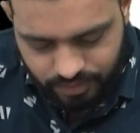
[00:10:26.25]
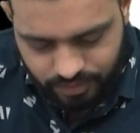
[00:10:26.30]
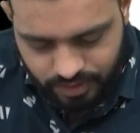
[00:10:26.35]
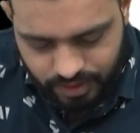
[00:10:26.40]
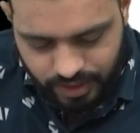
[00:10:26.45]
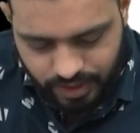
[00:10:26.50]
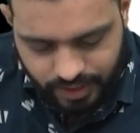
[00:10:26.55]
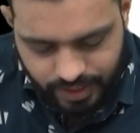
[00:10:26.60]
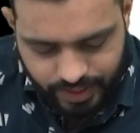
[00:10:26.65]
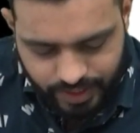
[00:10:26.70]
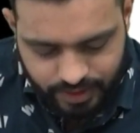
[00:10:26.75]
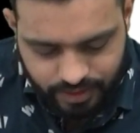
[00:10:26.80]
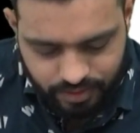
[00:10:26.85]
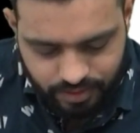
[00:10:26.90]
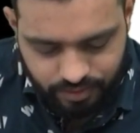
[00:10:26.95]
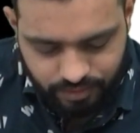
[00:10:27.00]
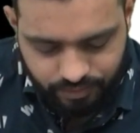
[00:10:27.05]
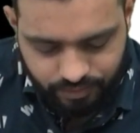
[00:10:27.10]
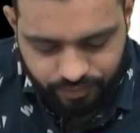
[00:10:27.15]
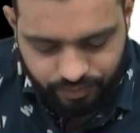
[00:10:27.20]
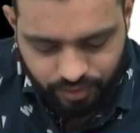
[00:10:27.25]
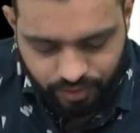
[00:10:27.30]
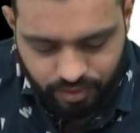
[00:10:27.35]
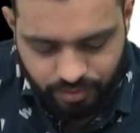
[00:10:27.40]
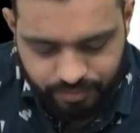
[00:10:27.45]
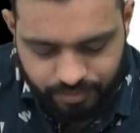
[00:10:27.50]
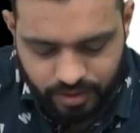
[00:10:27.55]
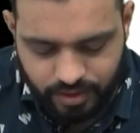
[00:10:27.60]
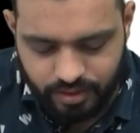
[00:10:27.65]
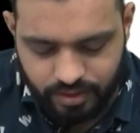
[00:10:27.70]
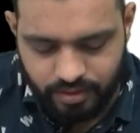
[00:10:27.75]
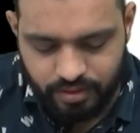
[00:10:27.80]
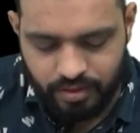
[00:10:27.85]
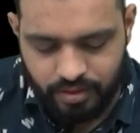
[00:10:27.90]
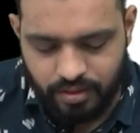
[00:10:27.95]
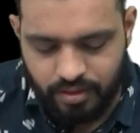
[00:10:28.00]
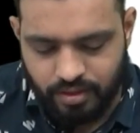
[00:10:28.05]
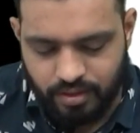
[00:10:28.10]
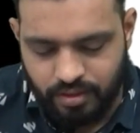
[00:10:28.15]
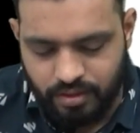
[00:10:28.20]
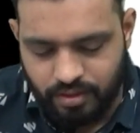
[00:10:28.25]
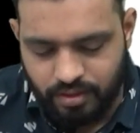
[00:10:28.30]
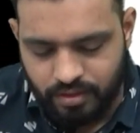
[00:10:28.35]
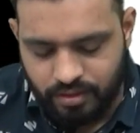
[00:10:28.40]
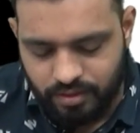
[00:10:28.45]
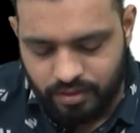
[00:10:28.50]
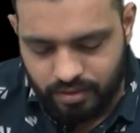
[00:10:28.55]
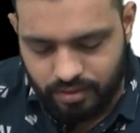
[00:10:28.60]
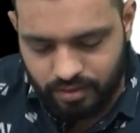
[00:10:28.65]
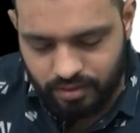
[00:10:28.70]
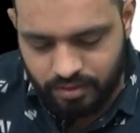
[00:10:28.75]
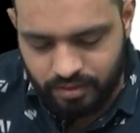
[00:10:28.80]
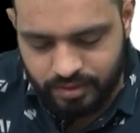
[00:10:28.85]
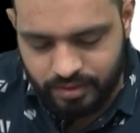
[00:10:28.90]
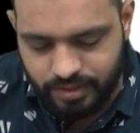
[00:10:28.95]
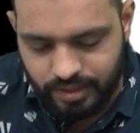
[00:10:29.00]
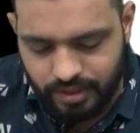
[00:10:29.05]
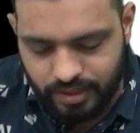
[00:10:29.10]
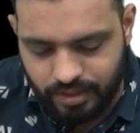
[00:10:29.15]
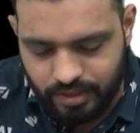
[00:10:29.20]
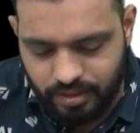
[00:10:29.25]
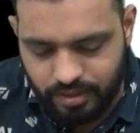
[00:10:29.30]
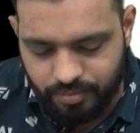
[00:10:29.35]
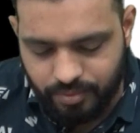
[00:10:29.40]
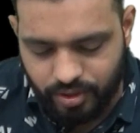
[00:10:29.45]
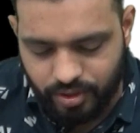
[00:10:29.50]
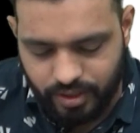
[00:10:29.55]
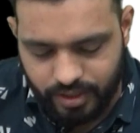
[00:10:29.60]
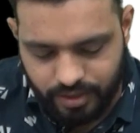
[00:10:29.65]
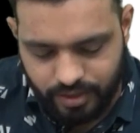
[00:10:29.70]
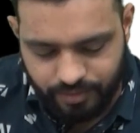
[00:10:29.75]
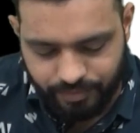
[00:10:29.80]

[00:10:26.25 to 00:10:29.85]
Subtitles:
attached from the ciliary body.